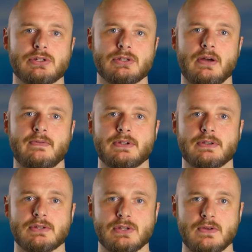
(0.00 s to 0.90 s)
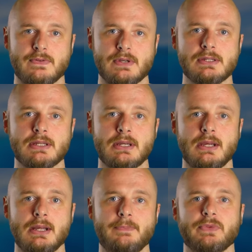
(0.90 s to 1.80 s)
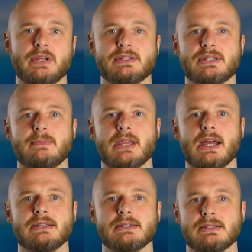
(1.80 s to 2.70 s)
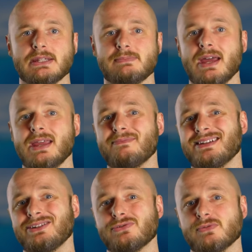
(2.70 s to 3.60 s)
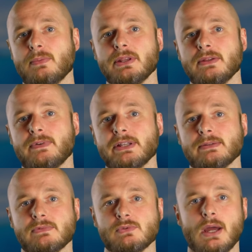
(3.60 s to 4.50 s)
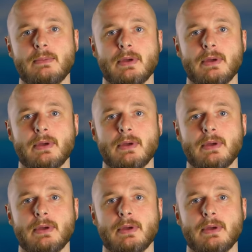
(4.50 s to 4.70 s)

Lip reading: diver to the surface. In some cases, this may mean dropping the victim's weight